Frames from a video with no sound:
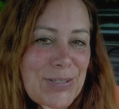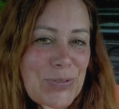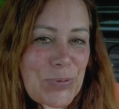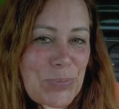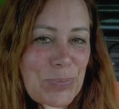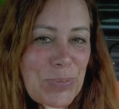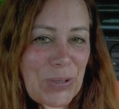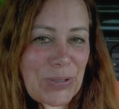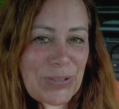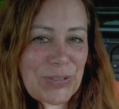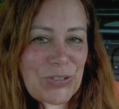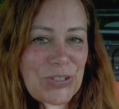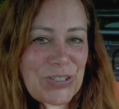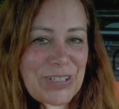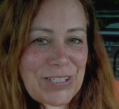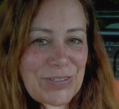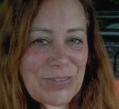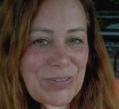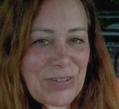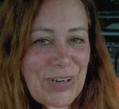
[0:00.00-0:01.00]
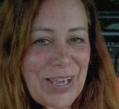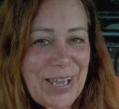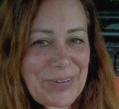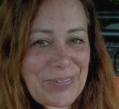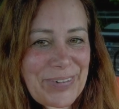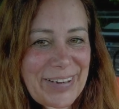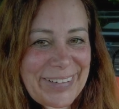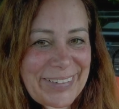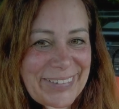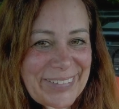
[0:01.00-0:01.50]
so apologies for
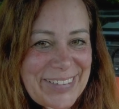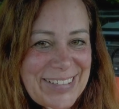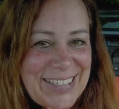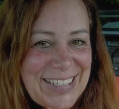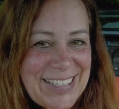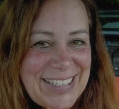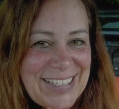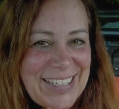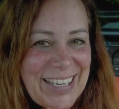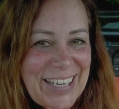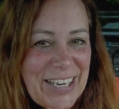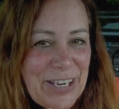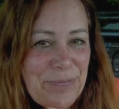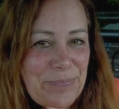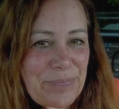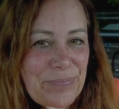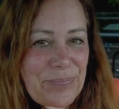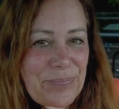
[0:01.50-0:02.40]
how I look today.